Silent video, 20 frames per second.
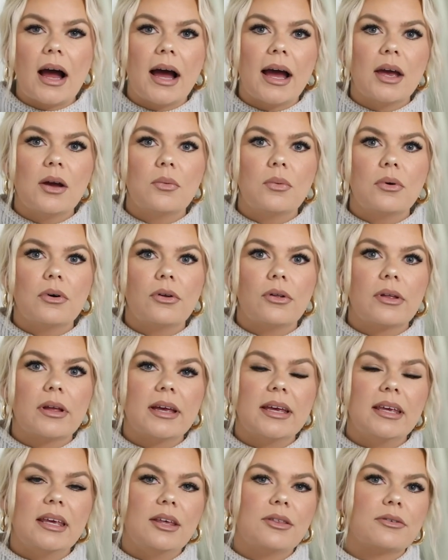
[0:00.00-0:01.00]
I will
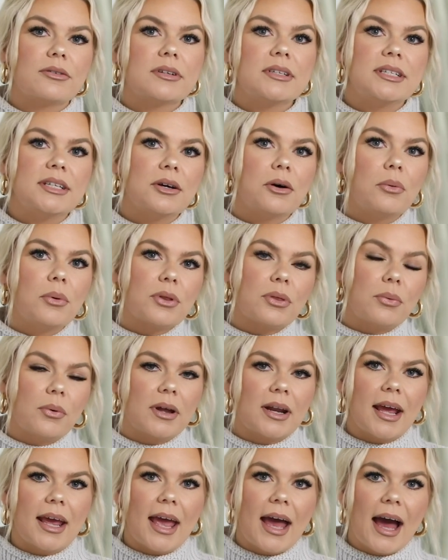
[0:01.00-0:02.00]
either deal with
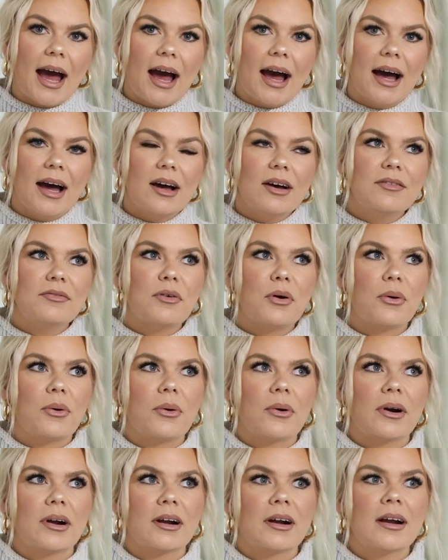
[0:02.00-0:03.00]
what I have
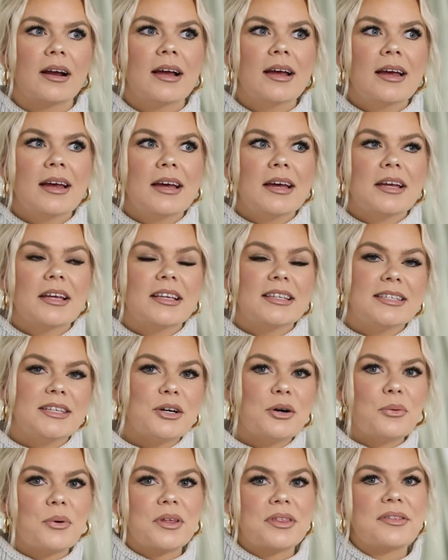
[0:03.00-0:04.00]
or
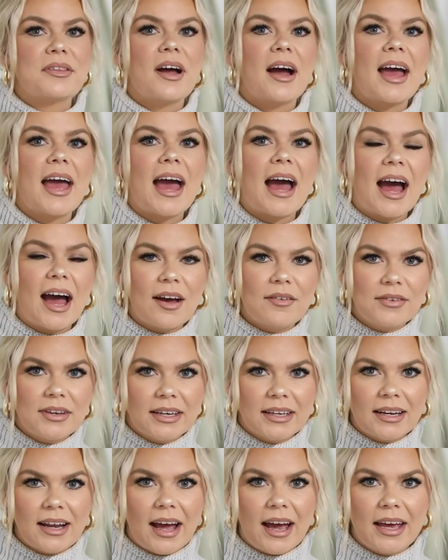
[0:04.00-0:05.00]
deal with not having
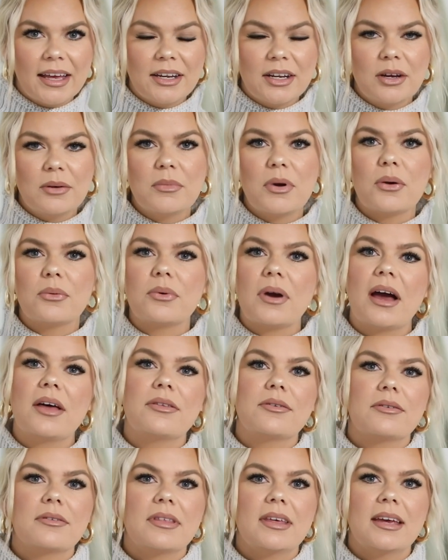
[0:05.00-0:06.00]
an item
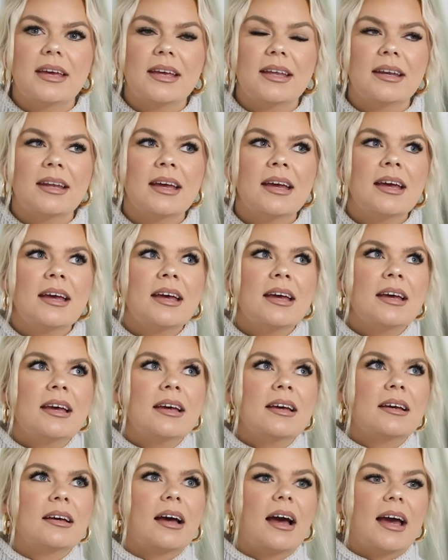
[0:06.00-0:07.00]
rather than,
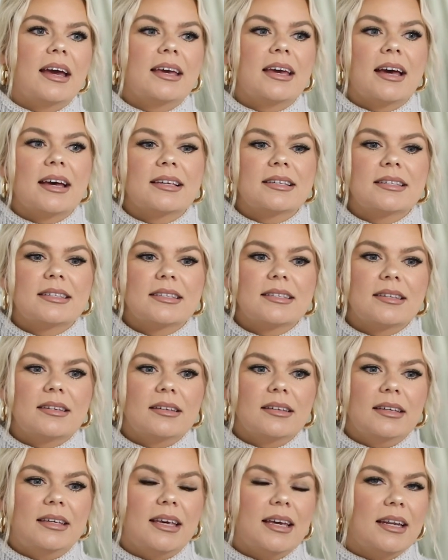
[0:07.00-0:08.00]
I guess,
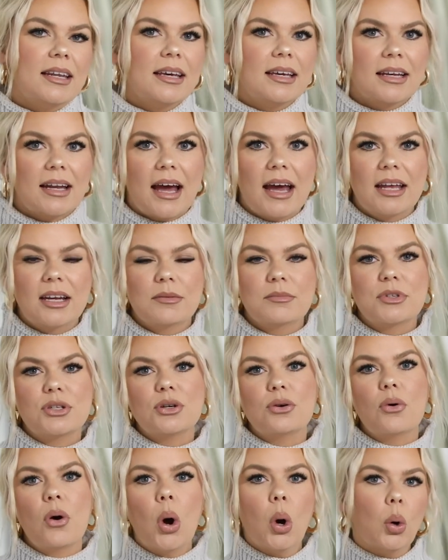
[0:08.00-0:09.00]
getting an item
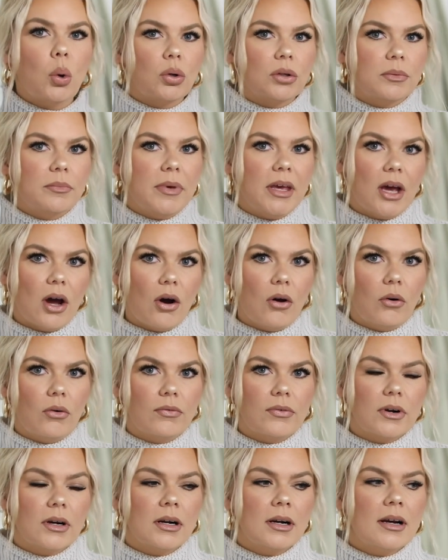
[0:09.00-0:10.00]
to hold me
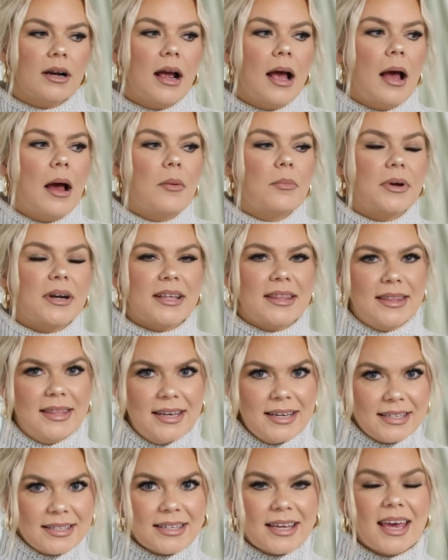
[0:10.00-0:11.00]
over. But in
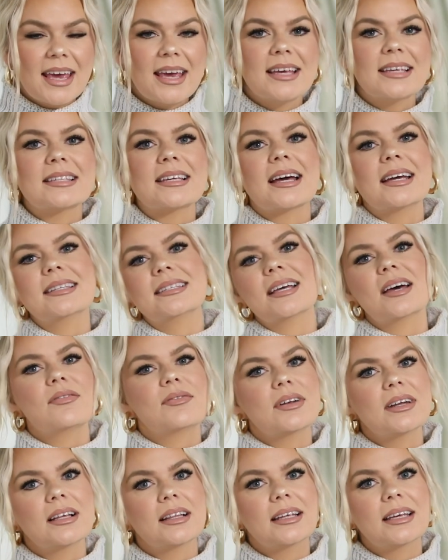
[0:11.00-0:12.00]
this case, I
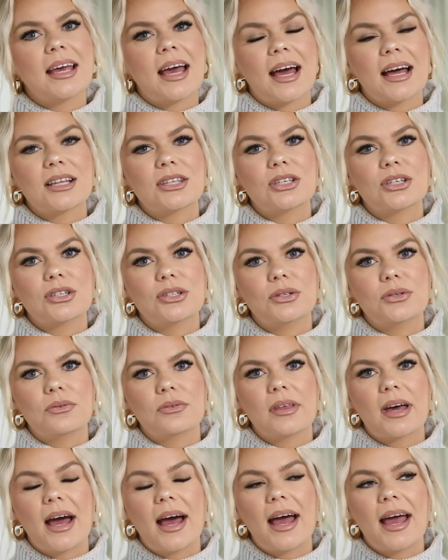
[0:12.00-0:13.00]
definitely had to do
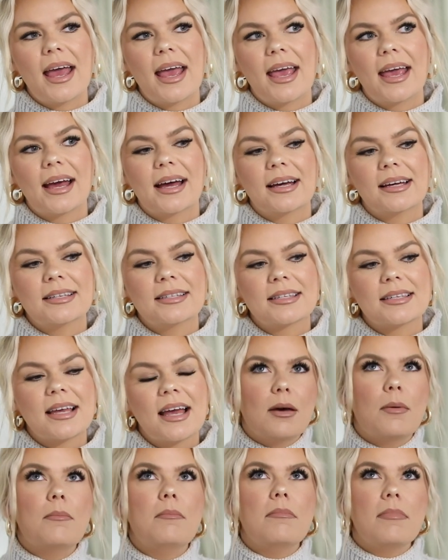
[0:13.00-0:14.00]
that. And
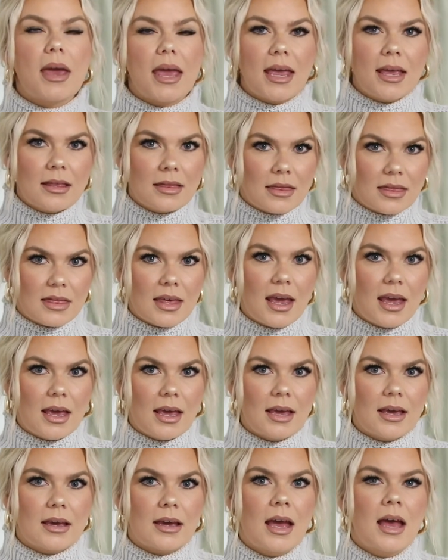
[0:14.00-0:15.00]
the main
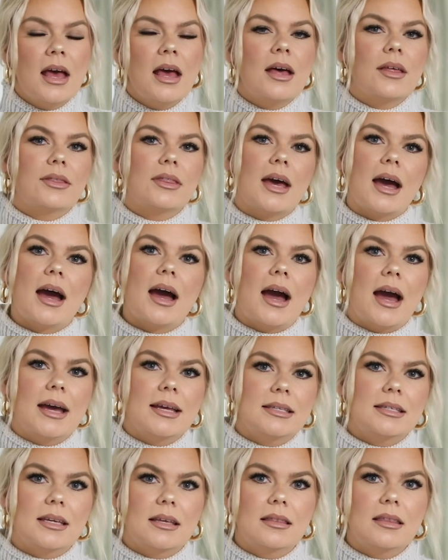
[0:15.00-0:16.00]
thing that I
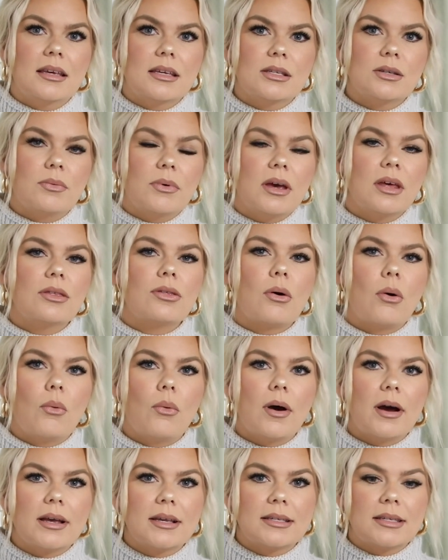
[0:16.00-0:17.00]
did this with
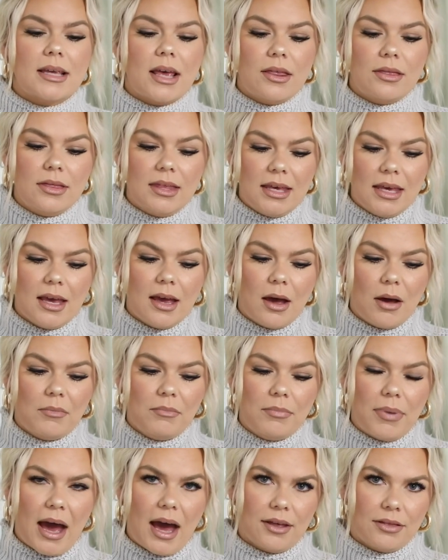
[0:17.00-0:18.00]
was the
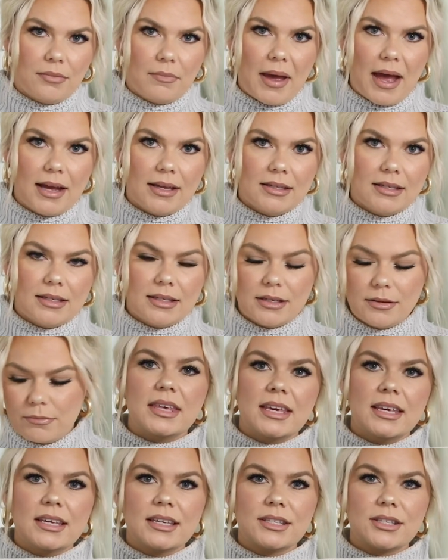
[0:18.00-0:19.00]
bath mats.
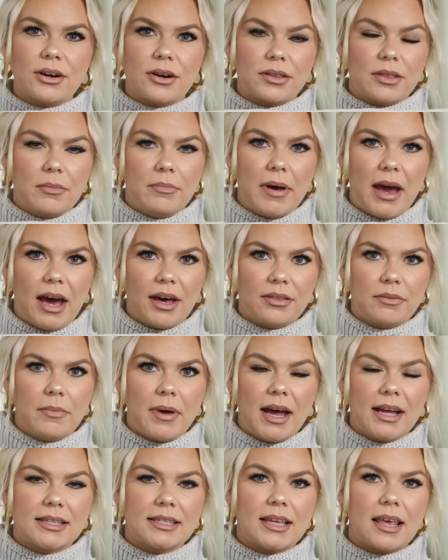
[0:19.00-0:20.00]
These are the bath
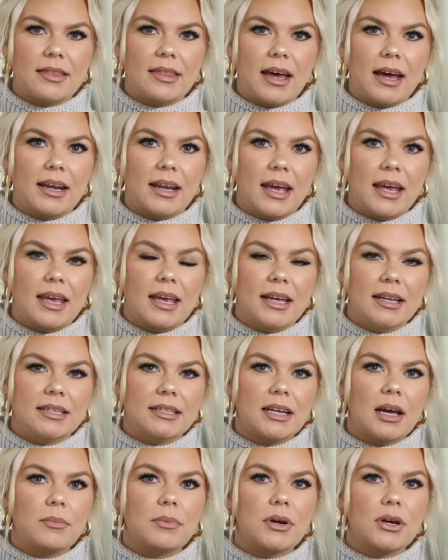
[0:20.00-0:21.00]
mats that I
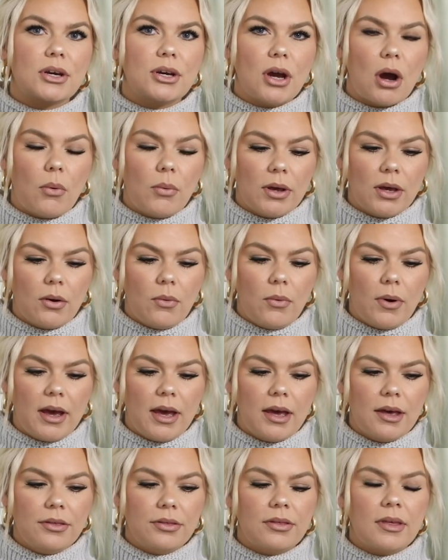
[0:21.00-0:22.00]
ended up going
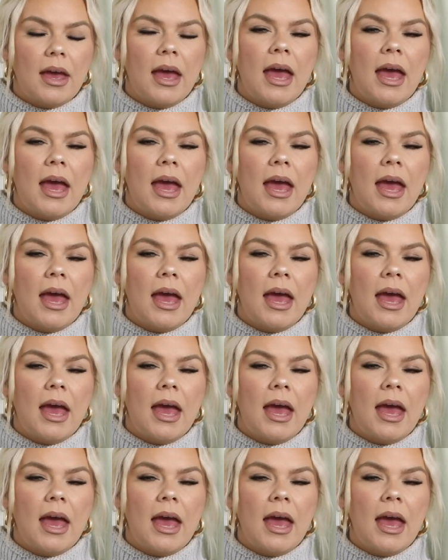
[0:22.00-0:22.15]
with.